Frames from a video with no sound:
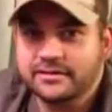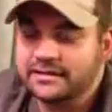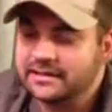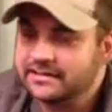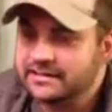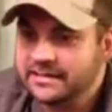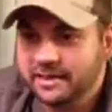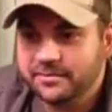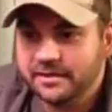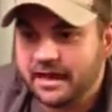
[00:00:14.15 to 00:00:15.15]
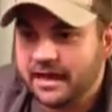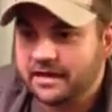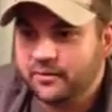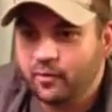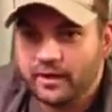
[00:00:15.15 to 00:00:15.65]
uh,
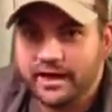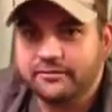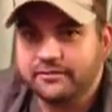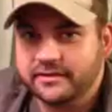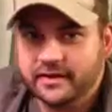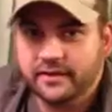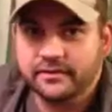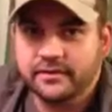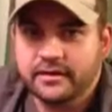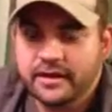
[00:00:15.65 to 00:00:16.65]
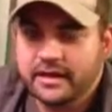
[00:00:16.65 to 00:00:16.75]
DWI, one after the other,